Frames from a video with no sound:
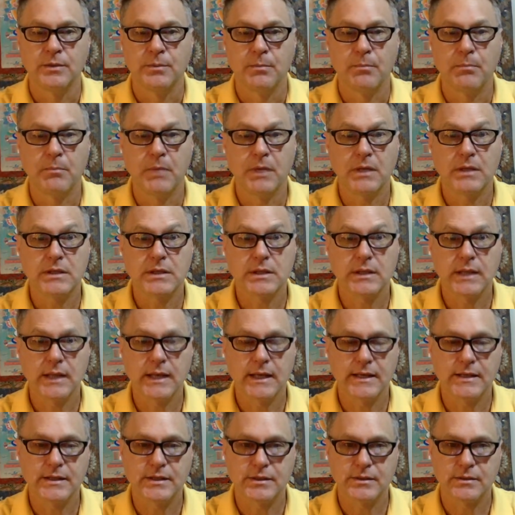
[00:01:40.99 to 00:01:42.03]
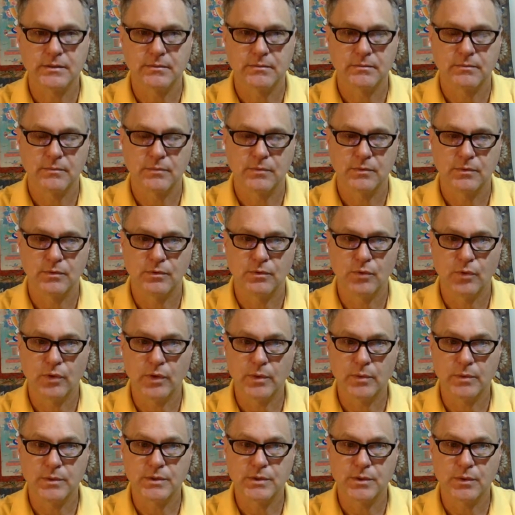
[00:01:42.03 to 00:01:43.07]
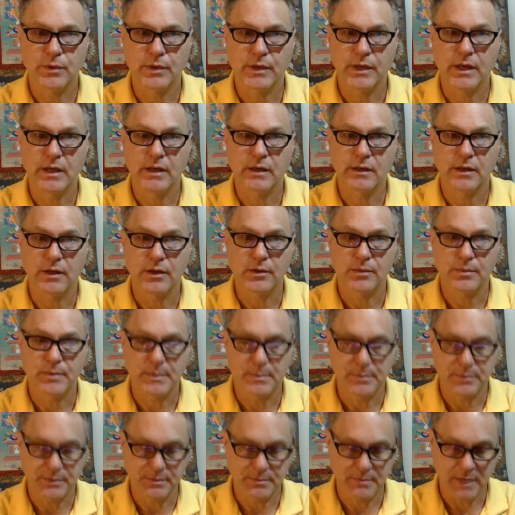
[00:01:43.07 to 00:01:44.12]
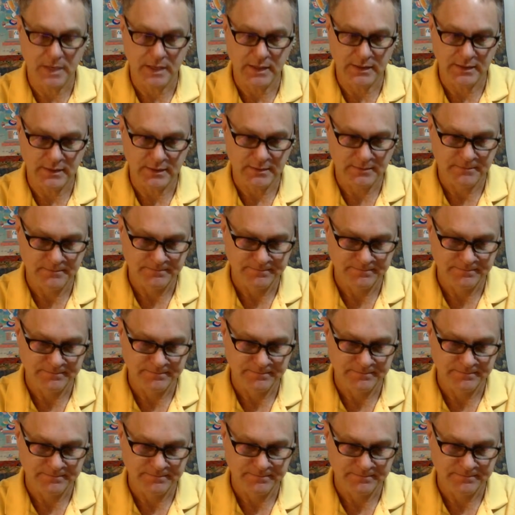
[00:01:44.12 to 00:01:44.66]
much less knowing what's going on in other people's minds.